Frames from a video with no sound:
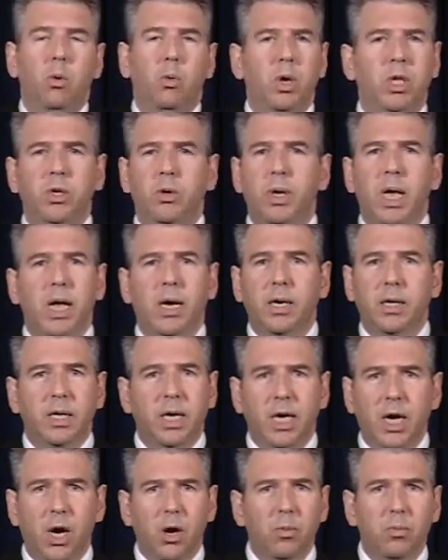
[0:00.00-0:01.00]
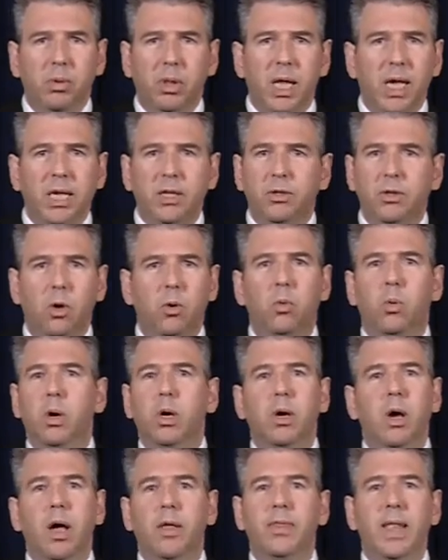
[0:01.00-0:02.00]
When you get on an airplane, don't
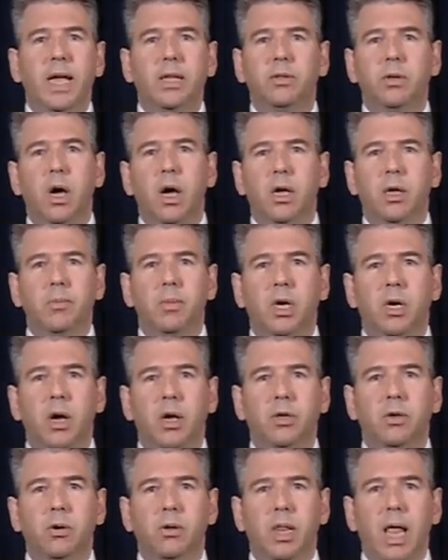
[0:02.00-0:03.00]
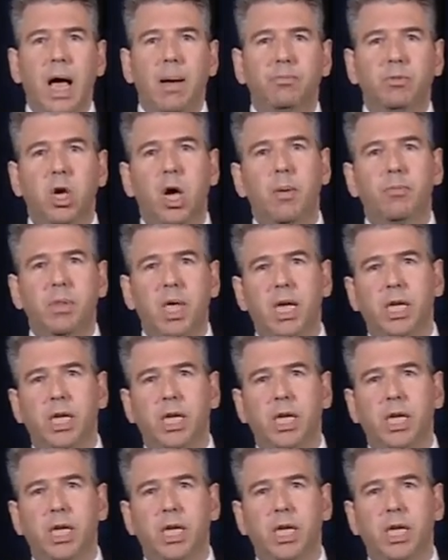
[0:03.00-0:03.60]
work on that document on your laptop